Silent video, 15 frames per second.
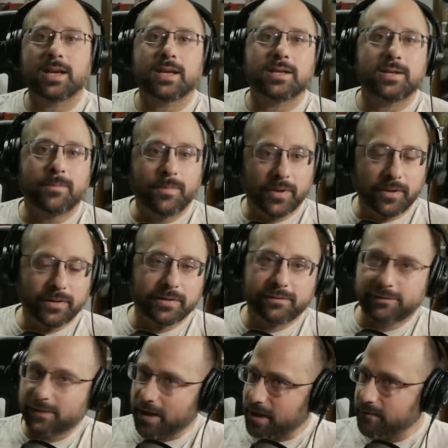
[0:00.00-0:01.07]
You build hmm. a
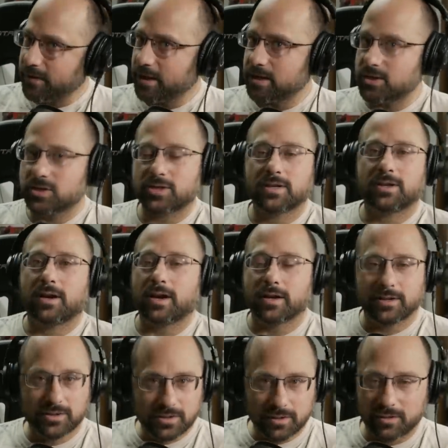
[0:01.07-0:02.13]
five inch
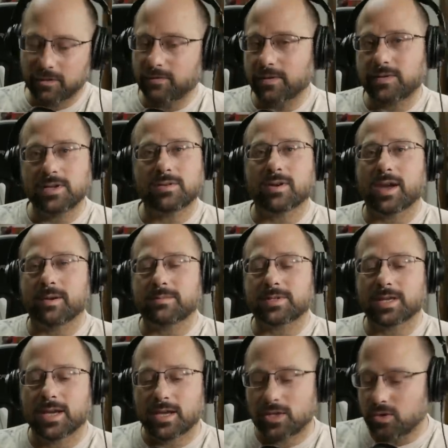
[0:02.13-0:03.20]
under two hundred fifty grams,
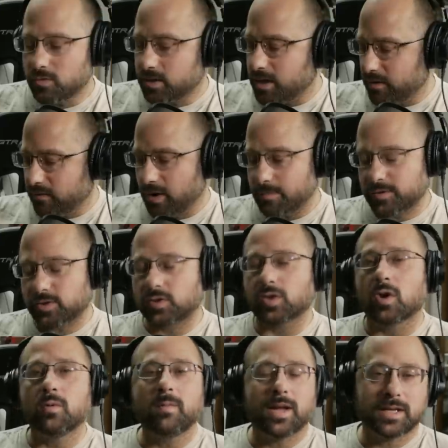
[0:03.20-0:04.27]
you give up
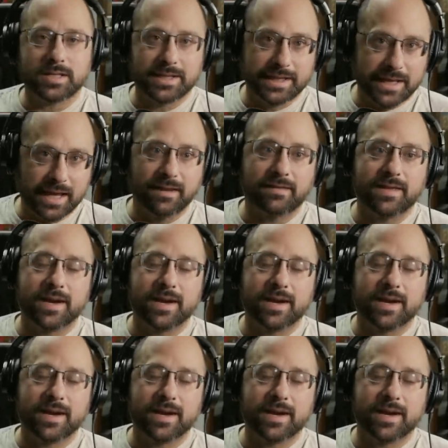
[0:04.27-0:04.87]
so much to get it